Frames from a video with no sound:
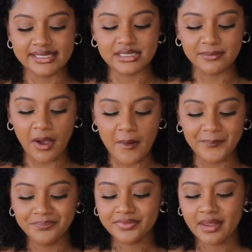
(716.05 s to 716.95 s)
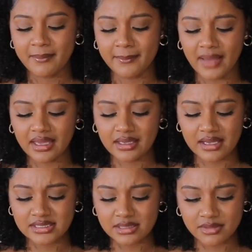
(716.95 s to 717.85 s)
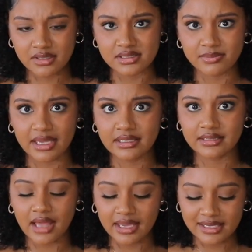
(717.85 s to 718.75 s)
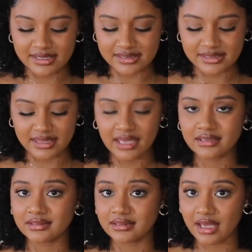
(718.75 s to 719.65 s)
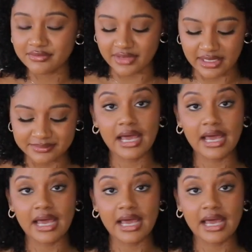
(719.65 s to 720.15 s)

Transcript: It's about my customers, my clients. They love it.